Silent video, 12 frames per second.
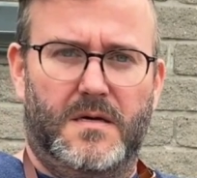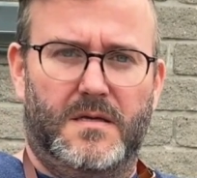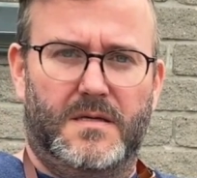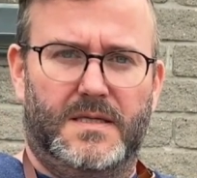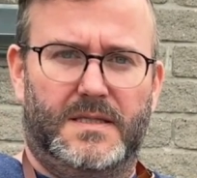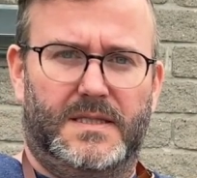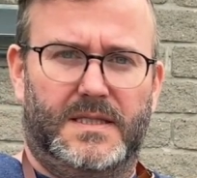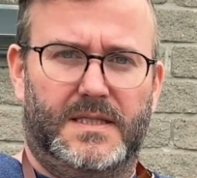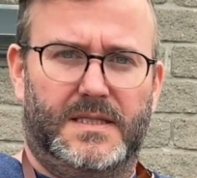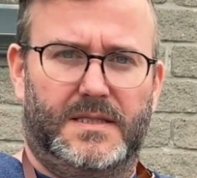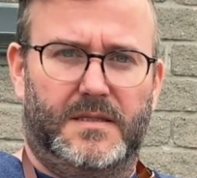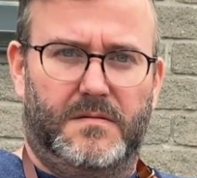This
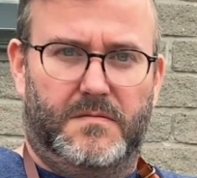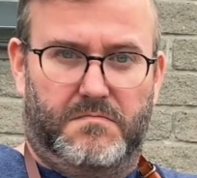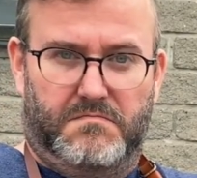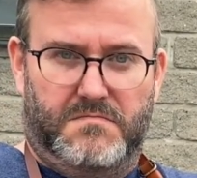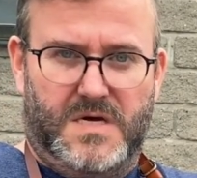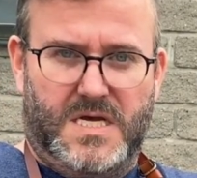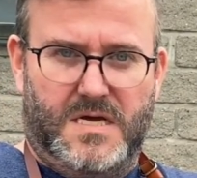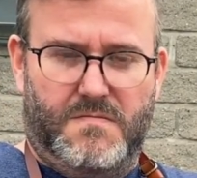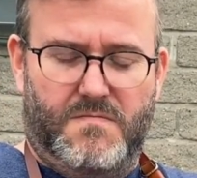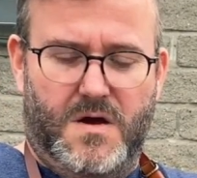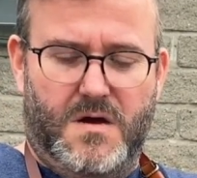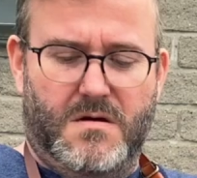is
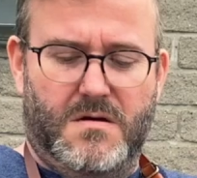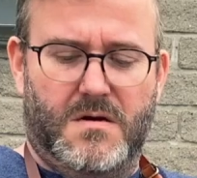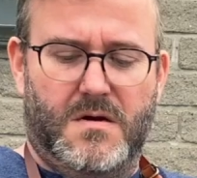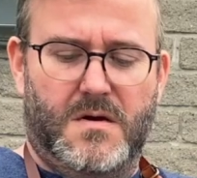medium rare,